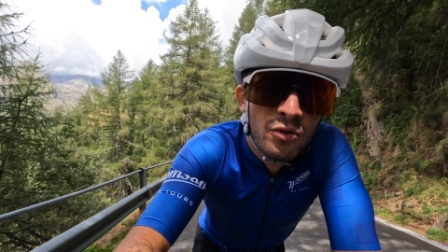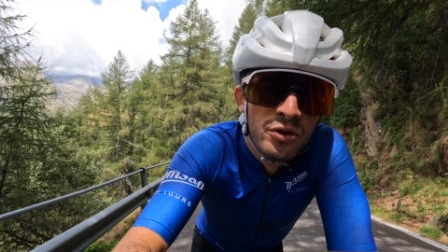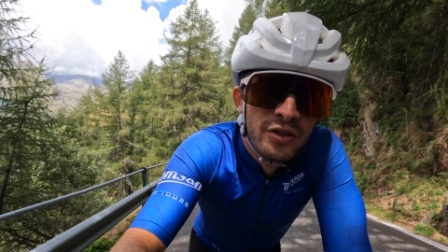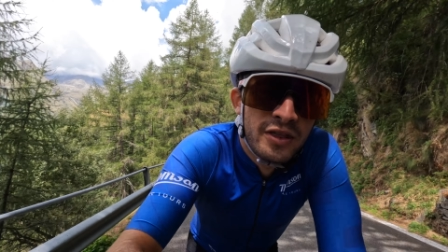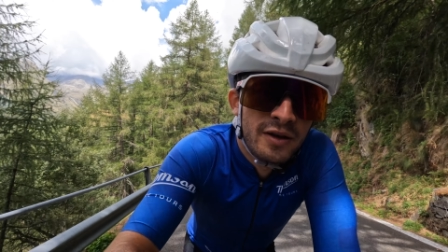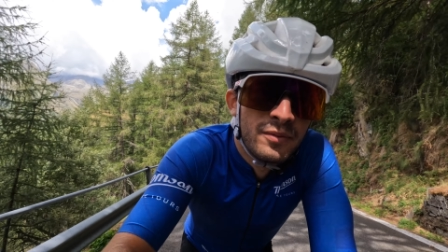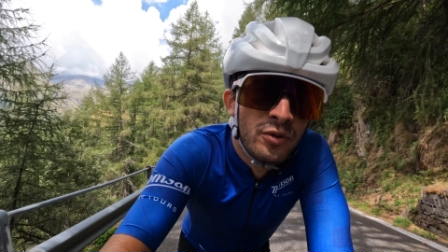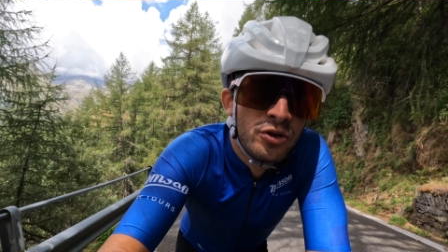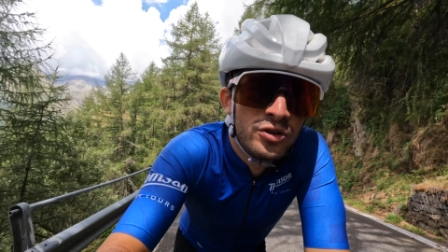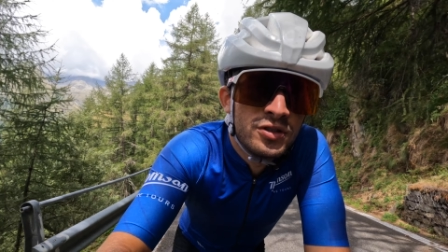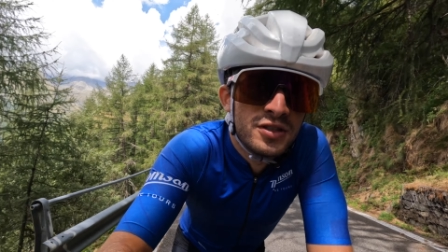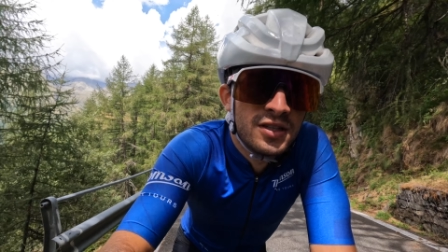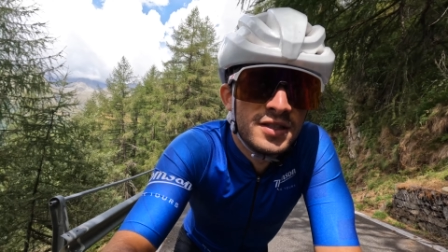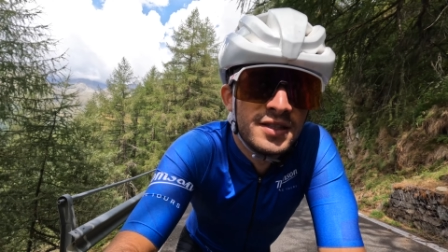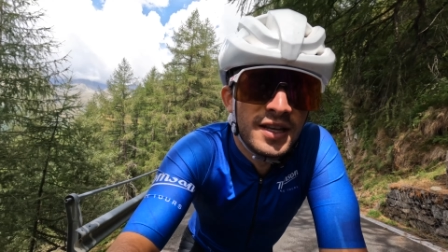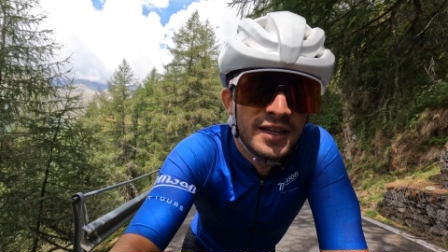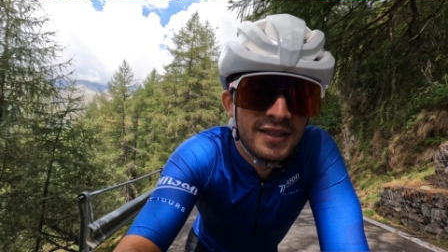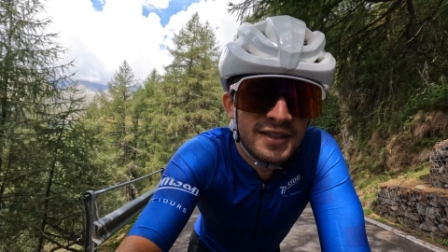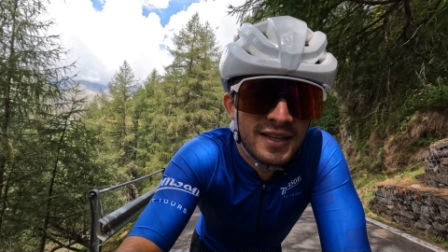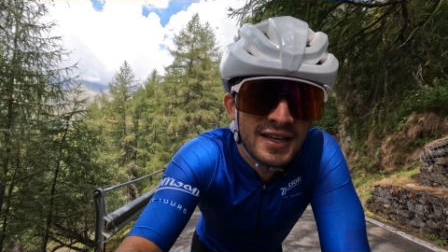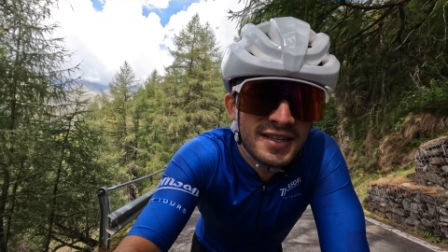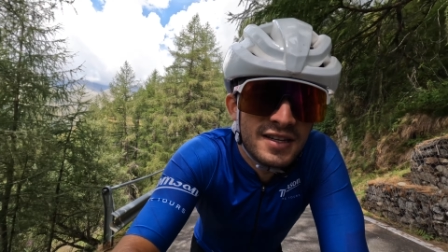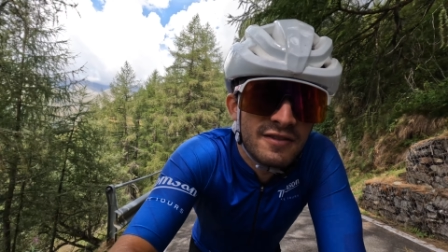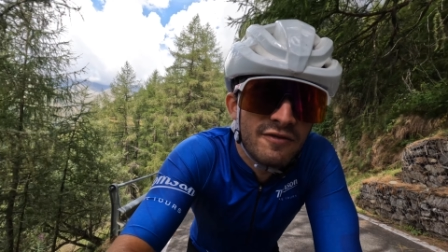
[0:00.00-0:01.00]
with the mountain
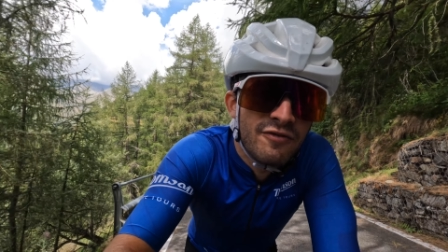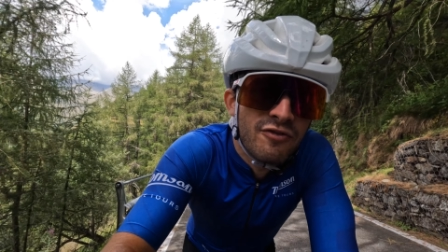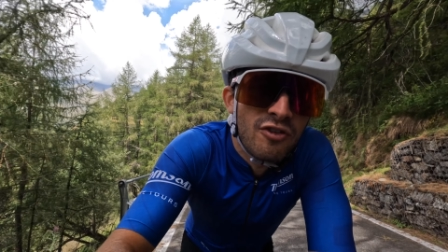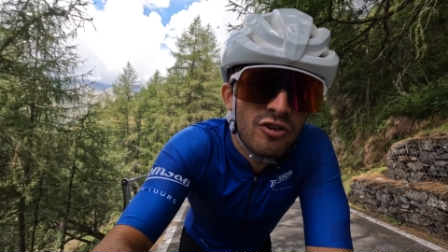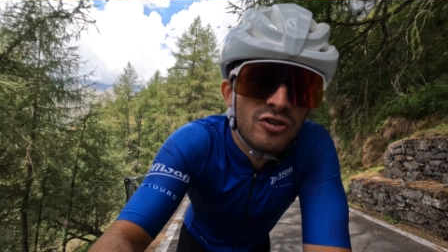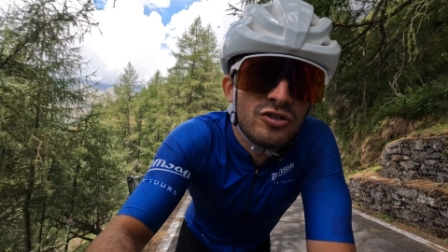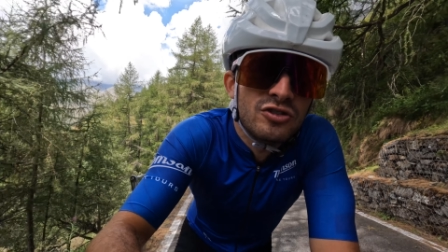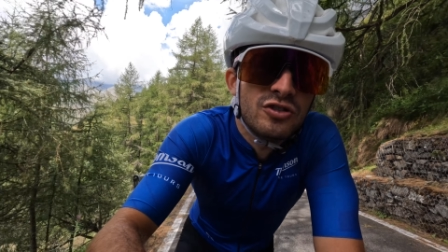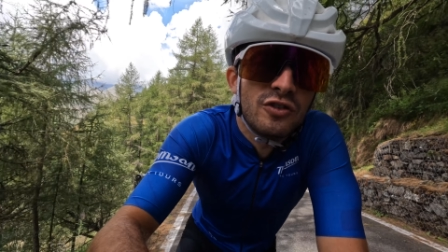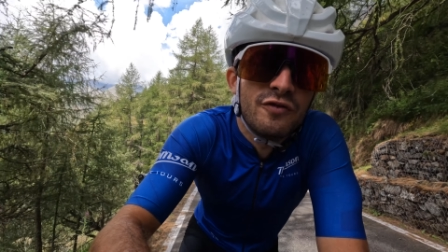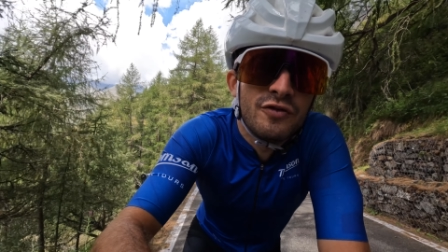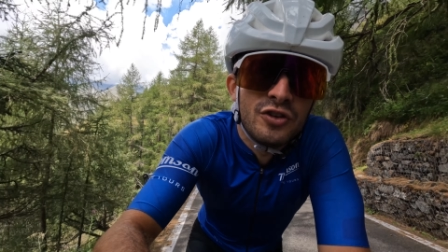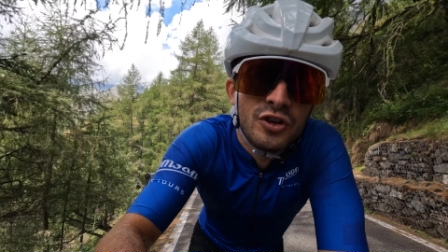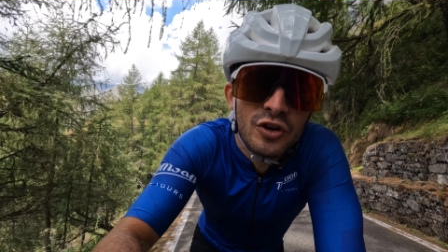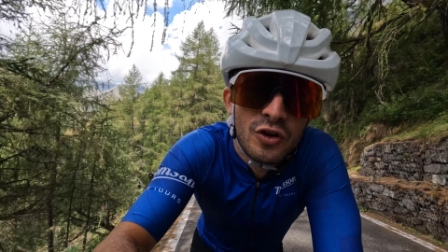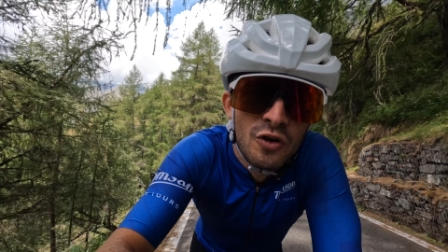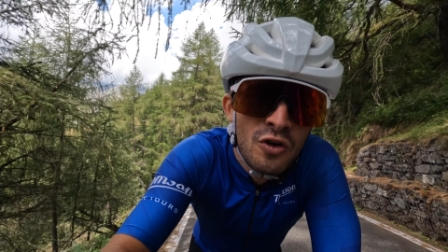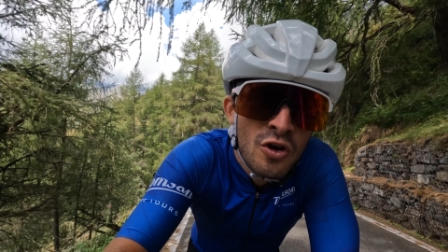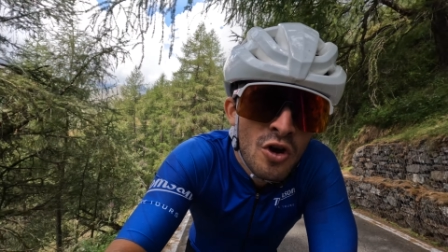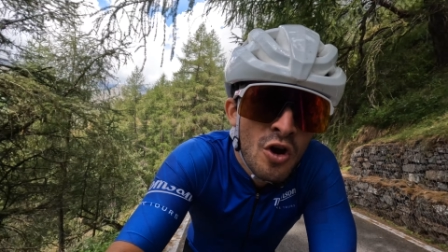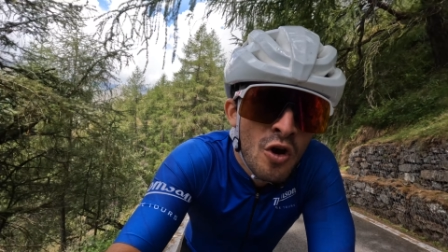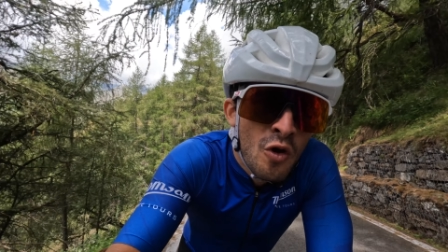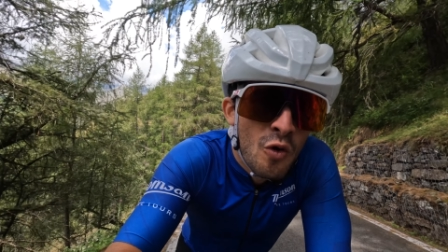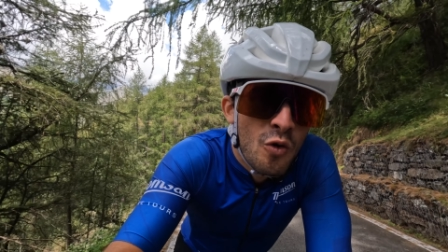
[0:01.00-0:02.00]
that there's in front of you,